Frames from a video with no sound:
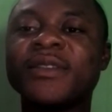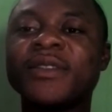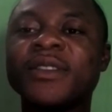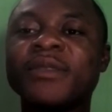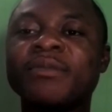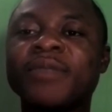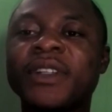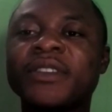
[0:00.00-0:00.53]
of
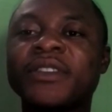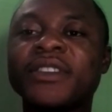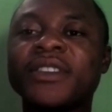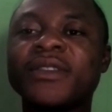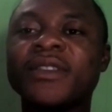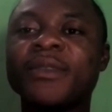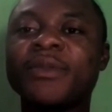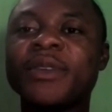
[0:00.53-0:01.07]
Team Patrick
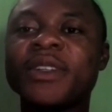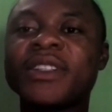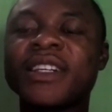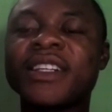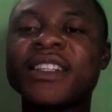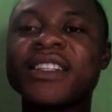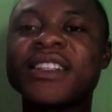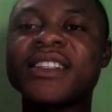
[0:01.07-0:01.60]
to be
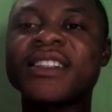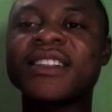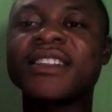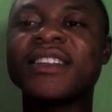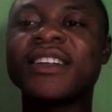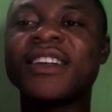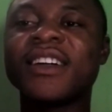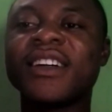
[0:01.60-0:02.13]
precise.
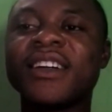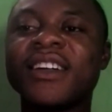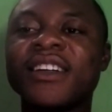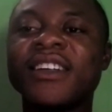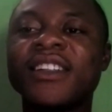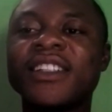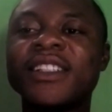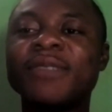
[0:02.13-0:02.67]

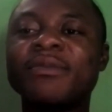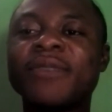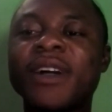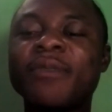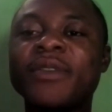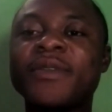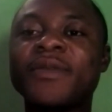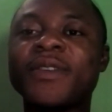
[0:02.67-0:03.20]

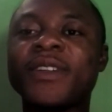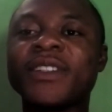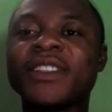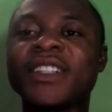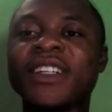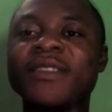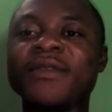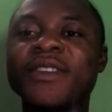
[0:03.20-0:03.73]
Happy 4th
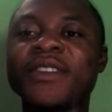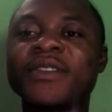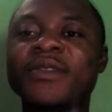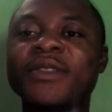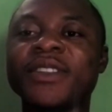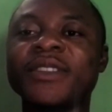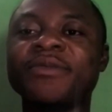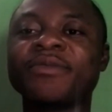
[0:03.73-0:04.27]

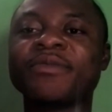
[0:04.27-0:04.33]
anniversary.